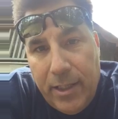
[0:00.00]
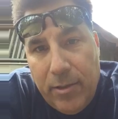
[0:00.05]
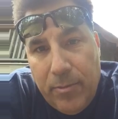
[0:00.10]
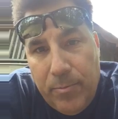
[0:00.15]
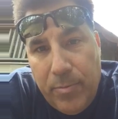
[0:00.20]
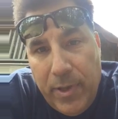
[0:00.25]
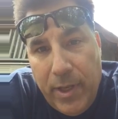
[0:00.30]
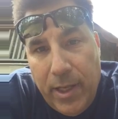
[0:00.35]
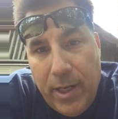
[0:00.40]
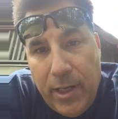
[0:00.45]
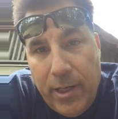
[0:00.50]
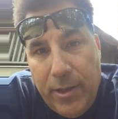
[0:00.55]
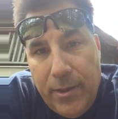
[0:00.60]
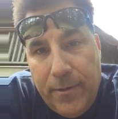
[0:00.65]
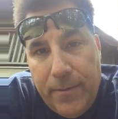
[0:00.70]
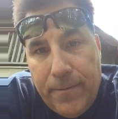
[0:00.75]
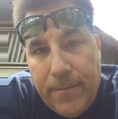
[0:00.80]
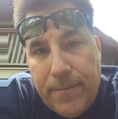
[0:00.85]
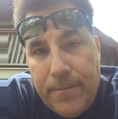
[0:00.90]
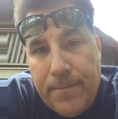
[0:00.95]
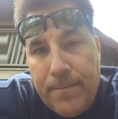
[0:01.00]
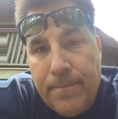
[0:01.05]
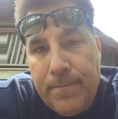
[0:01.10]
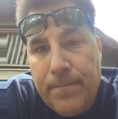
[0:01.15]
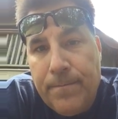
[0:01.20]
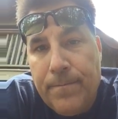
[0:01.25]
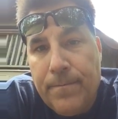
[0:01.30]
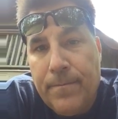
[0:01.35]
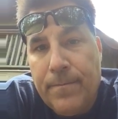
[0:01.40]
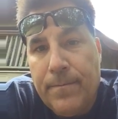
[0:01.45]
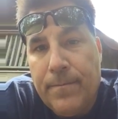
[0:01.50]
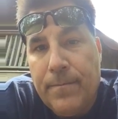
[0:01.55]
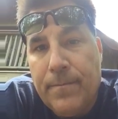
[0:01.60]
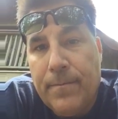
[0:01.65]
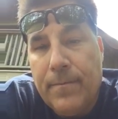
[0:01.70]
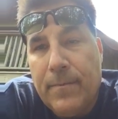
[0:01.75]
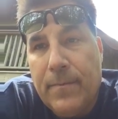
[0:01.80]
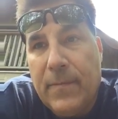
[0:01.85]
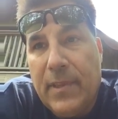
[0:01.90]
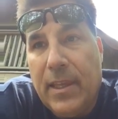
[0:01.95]
competitive.
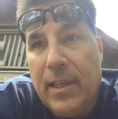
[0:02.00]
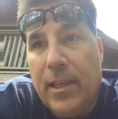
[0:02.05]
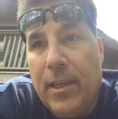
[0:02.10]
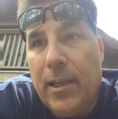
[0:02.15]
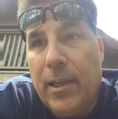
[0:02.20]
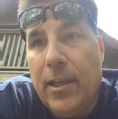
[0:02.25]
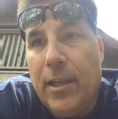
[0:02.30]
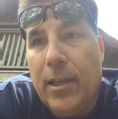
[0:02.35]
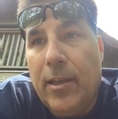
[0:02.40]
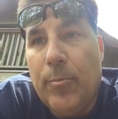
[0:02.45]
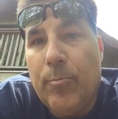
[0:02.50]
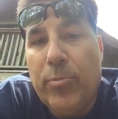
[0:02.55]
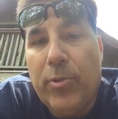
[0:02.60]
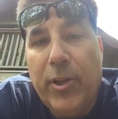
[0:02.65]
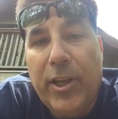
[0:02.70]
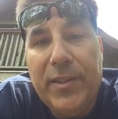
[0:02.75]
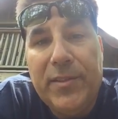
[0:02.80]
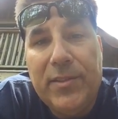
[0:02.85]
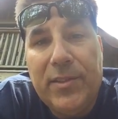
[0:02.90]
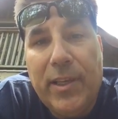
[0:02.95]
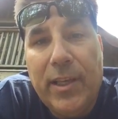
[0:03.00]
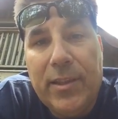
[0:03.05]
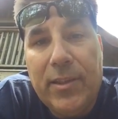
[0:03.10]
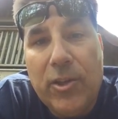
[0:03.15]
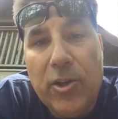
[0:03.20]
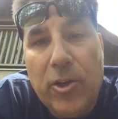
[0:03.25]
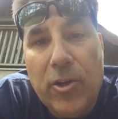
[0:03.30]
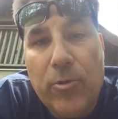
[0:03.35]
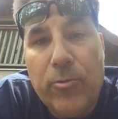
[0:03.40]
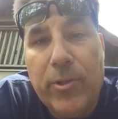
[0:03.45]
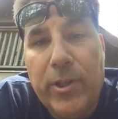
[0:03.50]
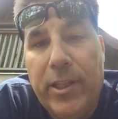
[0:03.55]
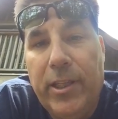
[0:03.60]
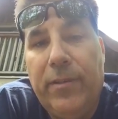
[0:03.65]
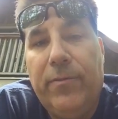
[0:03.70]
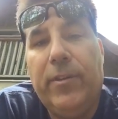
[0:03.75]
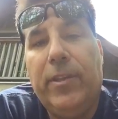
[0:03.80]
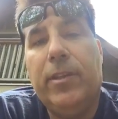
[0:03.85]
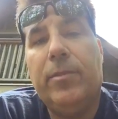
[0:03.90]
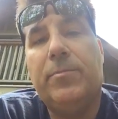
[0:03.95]
The place that they're
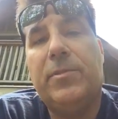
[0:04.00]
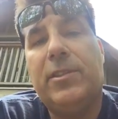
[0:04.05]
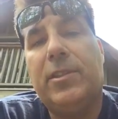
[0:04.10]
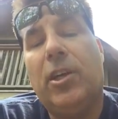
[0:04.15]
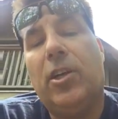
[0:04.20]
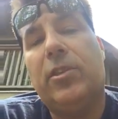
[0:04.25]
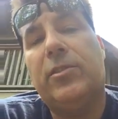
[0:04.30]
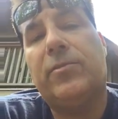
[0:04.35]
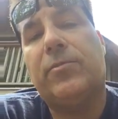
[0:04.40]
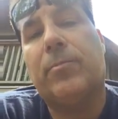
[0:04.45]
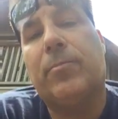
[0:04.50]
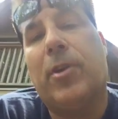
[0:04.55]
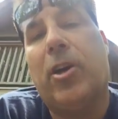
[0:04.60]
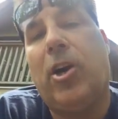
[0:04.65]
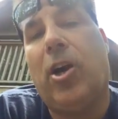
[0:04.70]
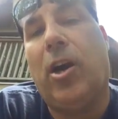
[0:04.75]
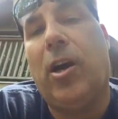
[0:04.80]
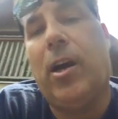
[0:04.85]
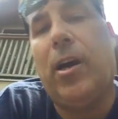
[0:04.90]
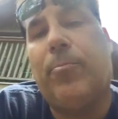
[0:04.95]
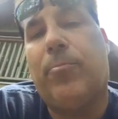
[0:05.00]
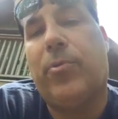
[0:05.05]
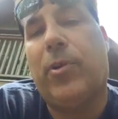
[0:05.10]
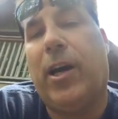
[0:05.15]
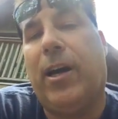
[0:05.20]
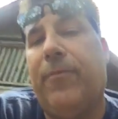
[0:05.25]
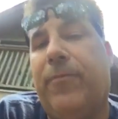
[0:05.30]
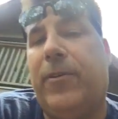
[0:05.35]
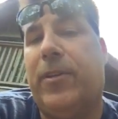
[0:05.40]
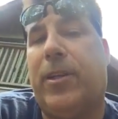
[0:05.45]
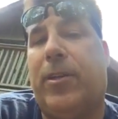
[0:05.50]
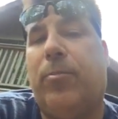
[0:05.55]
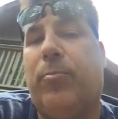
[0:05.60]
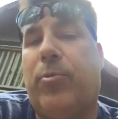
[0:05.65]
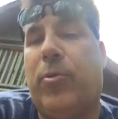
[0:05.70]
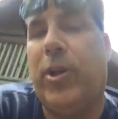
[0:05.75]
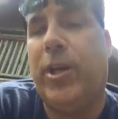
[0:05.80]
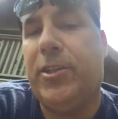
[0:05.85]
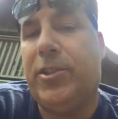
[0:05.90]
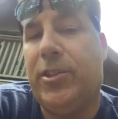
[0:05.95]
relieving themselves from profit
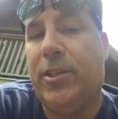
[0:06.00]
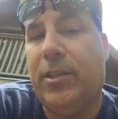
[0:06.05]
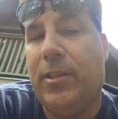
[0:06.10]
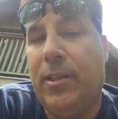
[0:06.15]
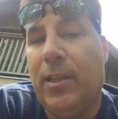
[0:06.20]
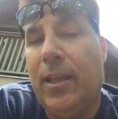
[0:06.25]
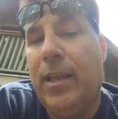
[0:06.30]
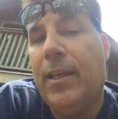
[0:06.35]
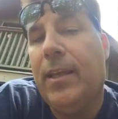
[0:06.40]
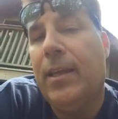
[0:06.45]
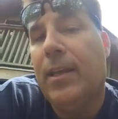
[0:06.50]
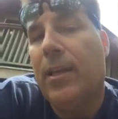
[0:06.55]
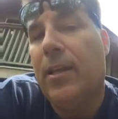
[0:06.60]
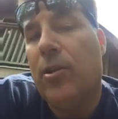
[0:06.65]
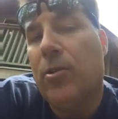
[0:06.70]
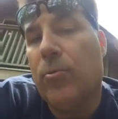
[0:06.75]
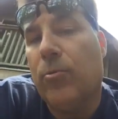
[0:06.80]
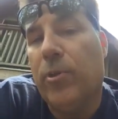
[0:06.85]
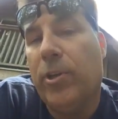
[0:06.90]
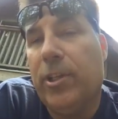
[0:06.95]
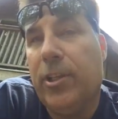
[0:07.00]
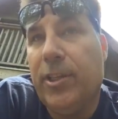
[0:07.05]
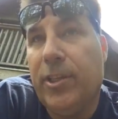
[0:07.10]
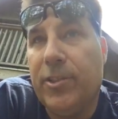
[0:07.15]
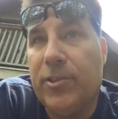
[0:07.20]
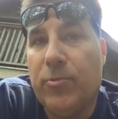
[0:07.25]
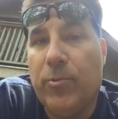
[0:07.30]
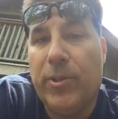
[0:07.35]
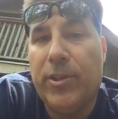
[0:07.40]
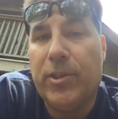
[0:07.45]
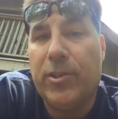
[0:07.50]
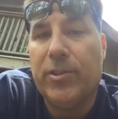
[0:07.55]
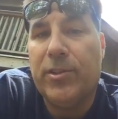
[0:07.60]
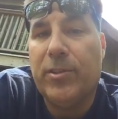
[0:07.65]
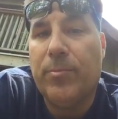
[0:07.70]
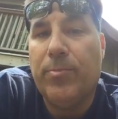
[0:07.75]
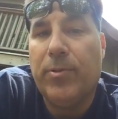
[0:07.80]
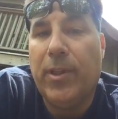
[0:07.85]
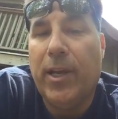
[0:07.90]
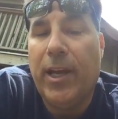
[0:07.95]
compression really is with their
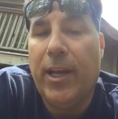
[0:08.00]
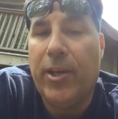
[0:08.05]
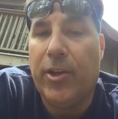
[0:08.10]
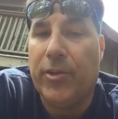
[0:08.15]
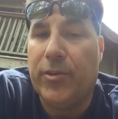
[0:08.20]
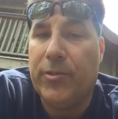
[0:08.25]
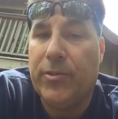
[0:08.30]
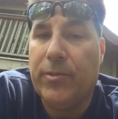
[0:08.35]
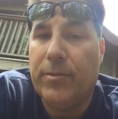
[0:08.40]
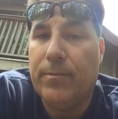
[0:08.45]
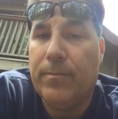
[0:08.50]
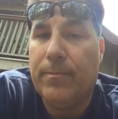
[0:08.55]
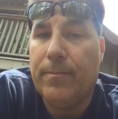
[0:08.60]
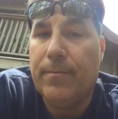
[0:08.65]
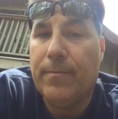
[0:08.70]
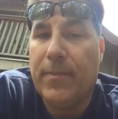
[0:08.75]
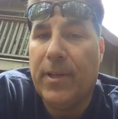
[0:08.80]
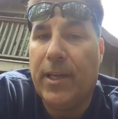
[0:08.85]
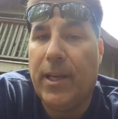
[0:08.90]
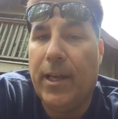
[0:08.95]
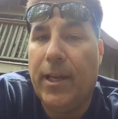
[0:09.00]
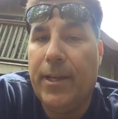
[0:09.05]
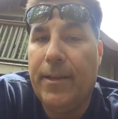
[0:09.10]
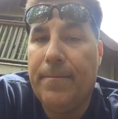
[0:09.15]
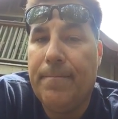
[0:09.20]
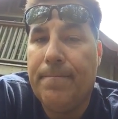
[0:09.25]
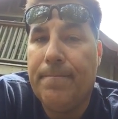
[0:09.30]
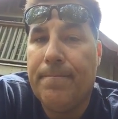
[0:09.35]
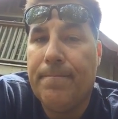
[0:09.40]
suppliers, okay?